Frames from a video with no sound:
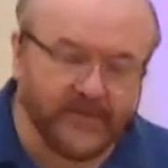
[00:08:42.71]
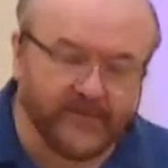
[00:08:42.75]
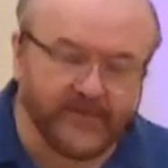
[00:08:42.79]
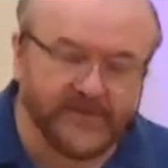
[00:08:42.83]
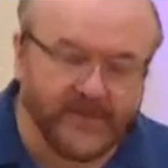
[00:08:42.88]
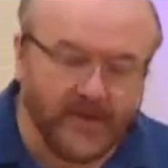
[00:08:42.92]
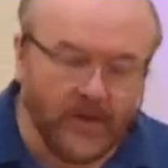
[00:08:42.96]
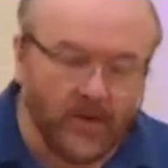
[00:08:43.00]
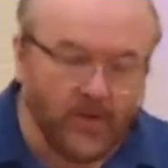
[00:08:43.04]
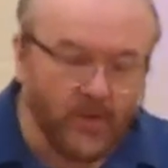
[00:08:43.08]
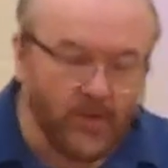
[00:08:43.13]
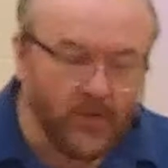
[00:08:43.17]
of
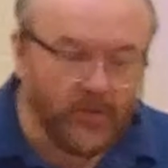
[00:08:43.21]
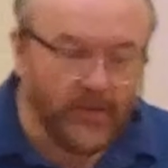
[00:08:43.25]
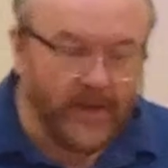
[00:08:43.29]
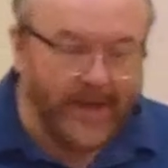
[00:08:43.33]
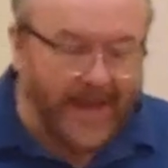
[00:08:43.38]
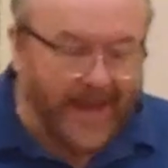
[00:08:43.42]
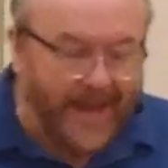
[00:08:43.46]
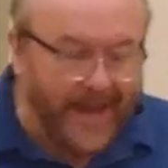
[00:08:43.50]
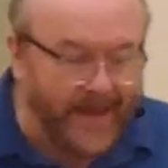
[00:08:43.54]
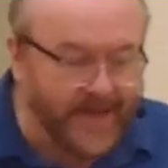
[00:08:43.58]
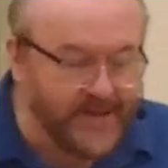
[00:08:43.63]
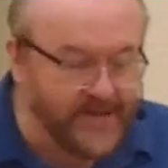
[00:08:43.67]
his own
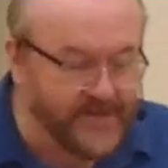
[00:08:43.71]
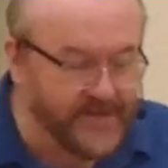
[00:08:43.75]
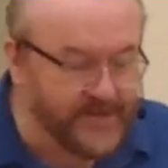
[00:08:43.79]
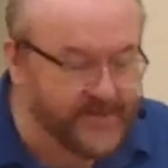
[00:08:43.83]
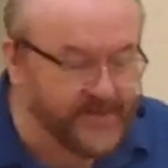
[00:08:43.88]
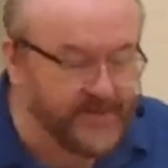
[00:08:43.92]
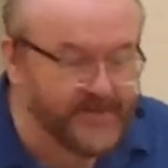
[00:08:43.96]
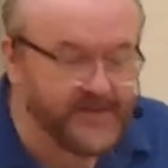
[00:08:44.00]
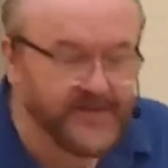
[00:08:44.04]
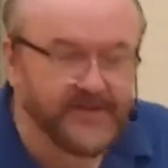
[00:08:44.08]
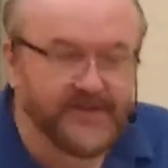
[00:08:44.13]
actions.